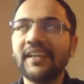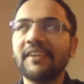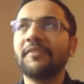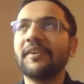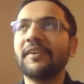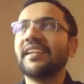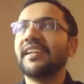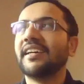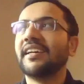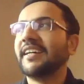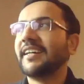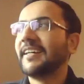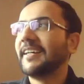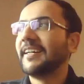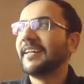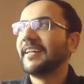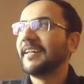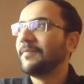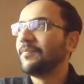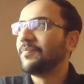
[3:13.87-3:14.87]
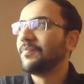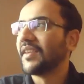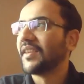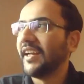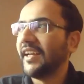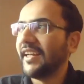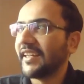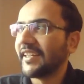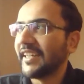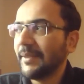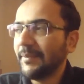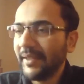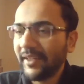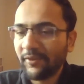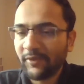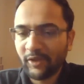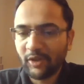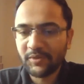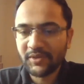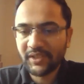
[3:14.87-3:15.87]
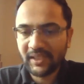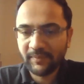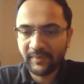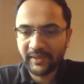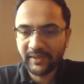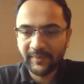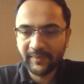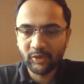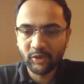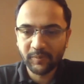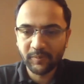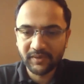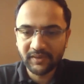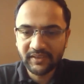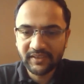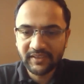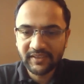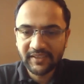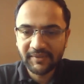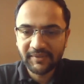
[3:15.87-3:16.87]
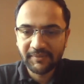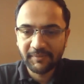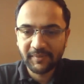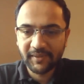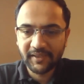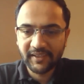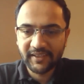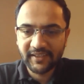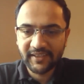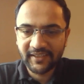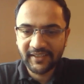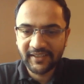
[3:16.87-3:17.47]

well, academia is an option I'm keeping open, but